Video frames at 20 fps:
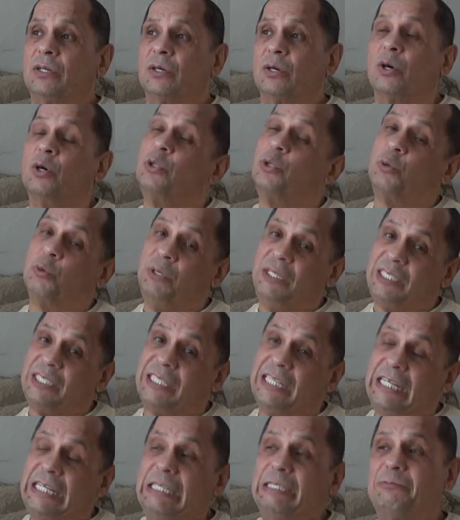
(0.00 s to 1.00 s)
or
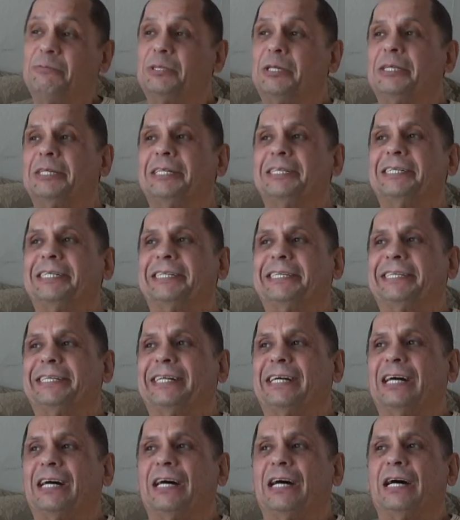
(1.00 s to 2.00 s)
3C.
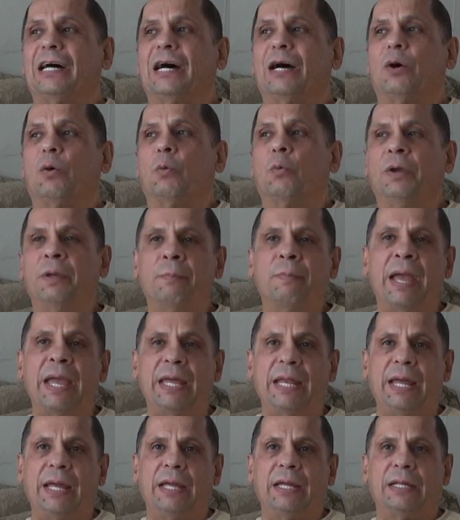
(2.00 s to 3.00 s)
We
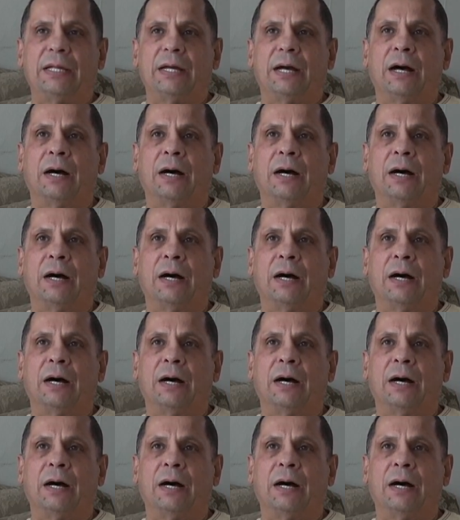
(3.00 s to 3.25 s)
made it